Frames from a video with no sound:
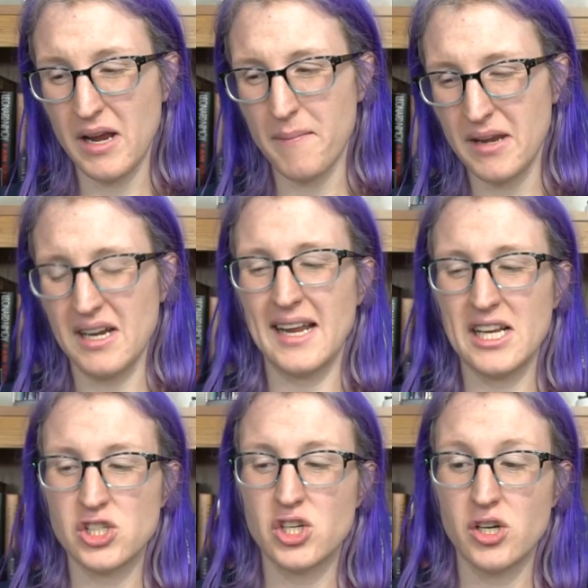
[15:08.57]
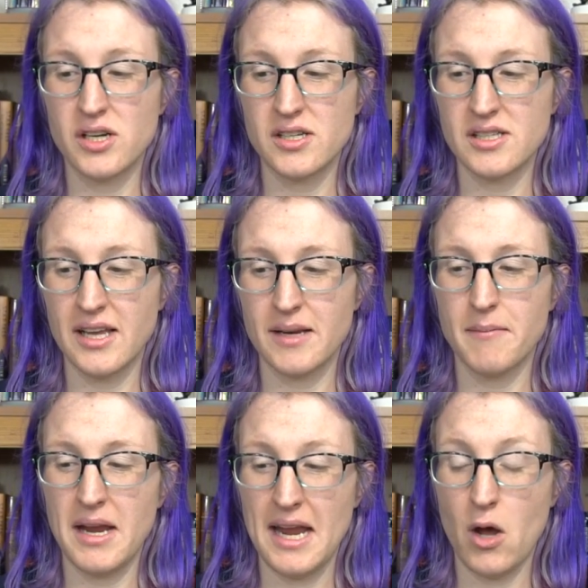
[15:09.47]
I mean, I guess you could, because like
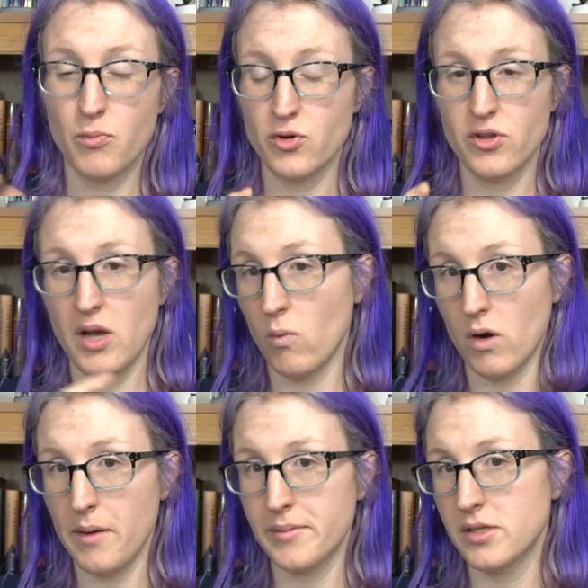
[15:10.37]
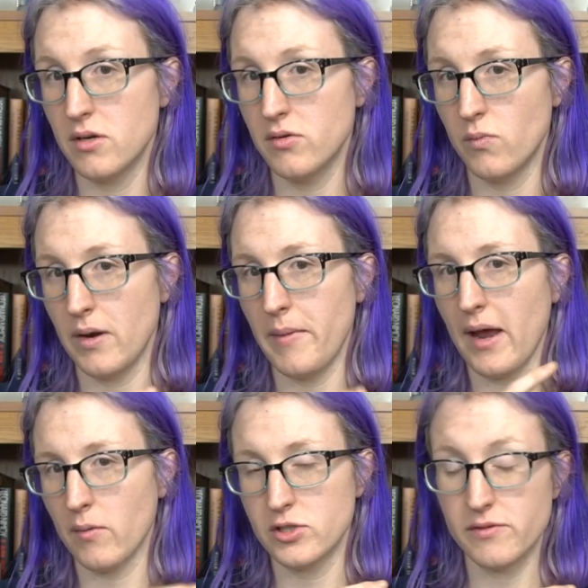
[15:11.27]
May helped her in that one episode way
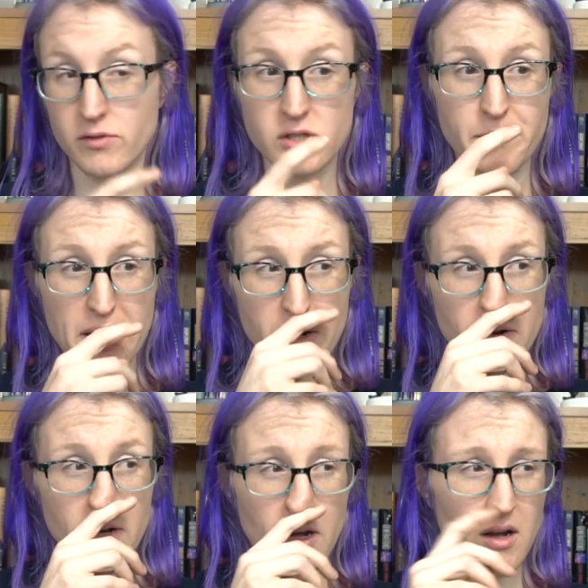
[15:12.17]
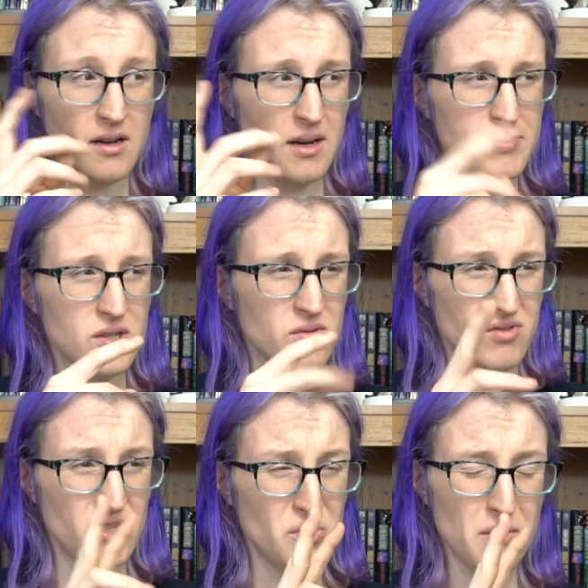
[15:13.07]
back when she first appeared, in episode
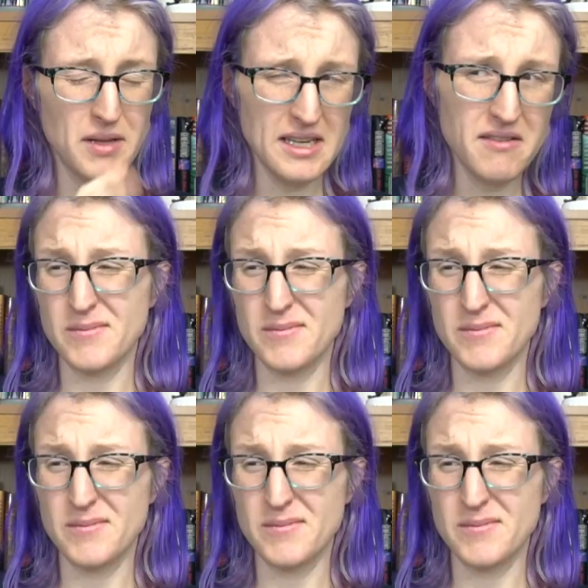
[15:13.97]
2, I believe.